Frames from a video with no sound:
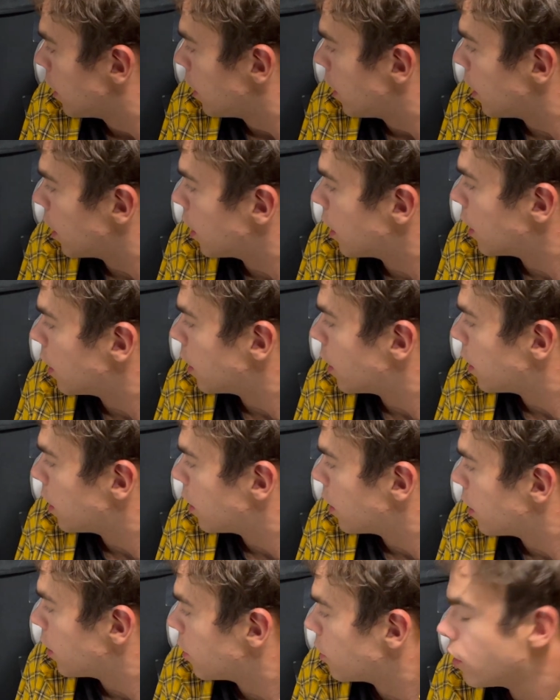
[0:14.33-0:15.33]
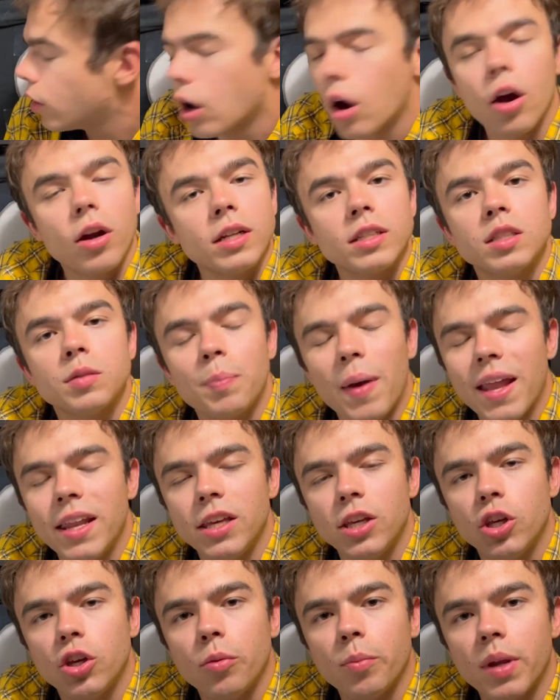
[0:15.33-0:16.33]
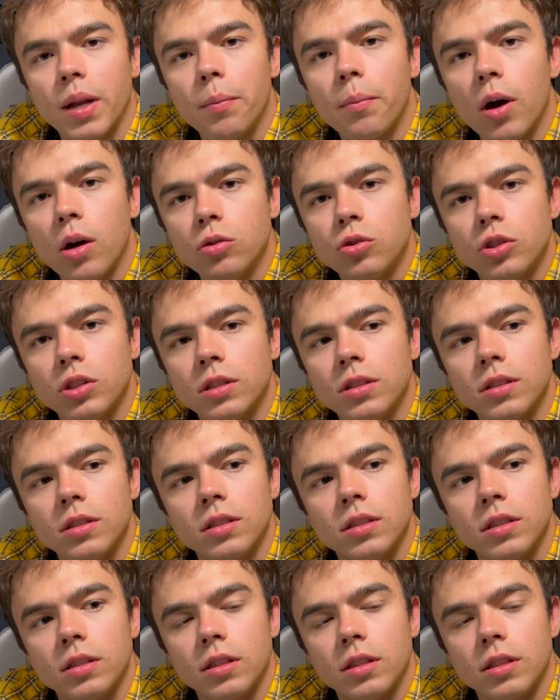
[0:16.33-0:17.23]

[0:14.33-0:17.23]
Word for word: uh, the artist Petty Human Emotions.